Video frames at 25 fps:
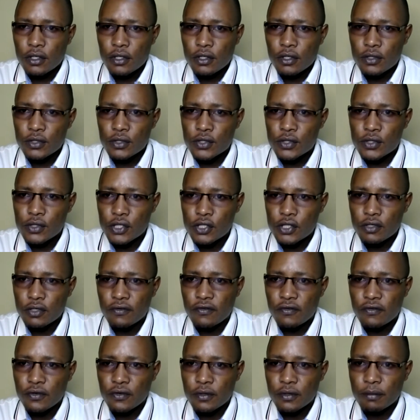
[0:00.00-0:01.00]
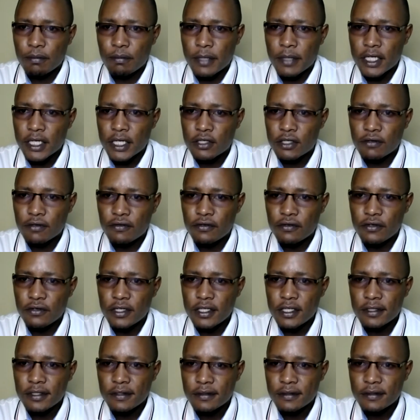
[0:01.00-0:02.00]

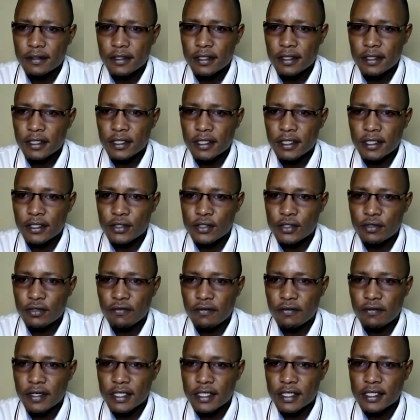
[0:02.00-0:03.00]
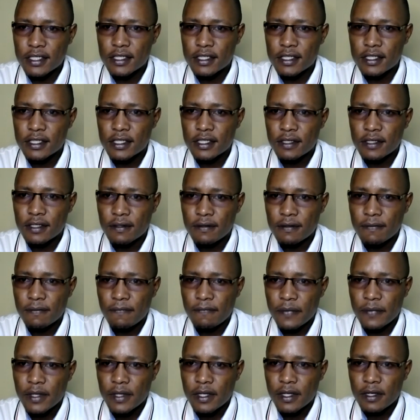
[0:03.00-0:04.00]
microphone. Those of us
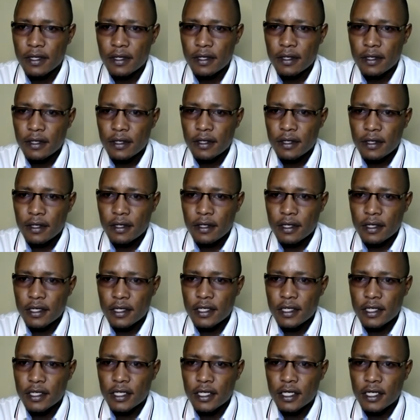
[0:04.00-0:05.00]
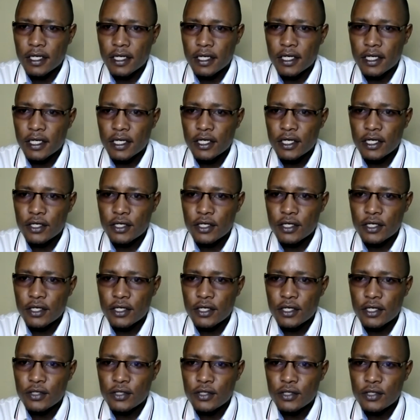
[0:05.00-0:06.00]
in here, you switch off
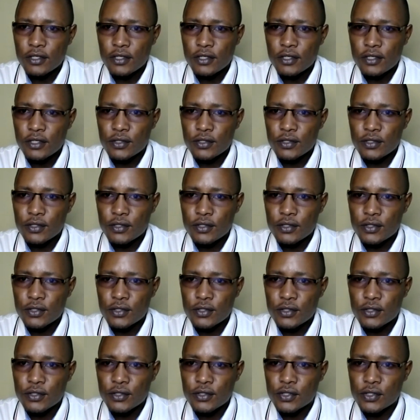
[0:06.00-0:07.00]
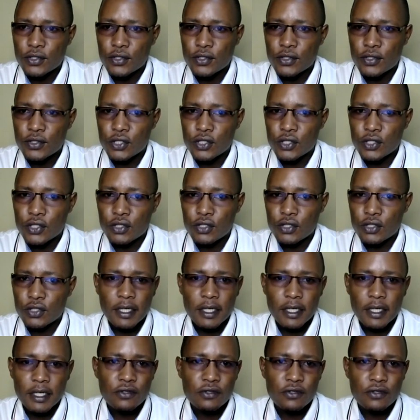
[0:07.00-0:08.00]
your microphone so that you can be
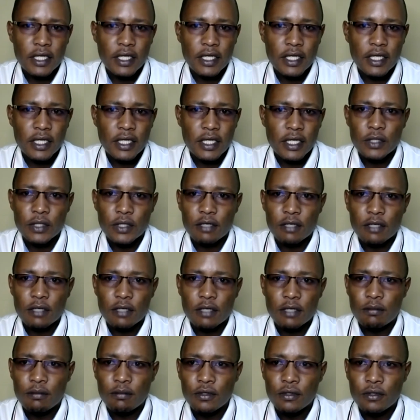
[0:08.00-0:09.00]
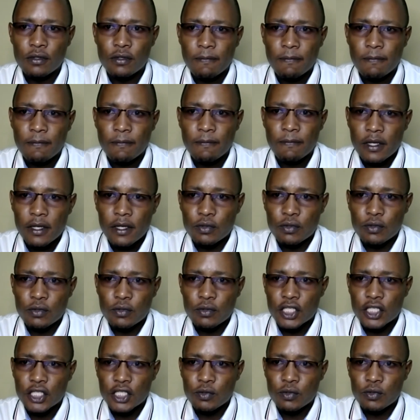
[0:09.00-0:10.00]
able to get to understand
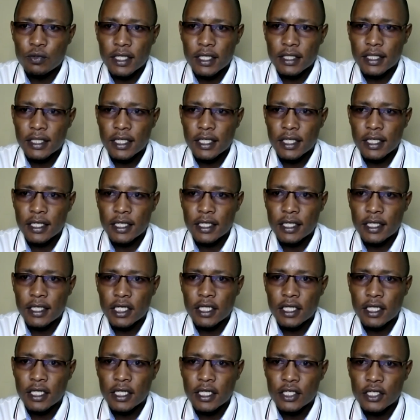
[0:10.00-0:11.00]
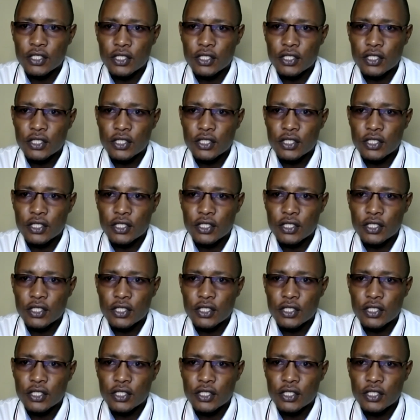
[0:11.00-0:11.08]
each other. So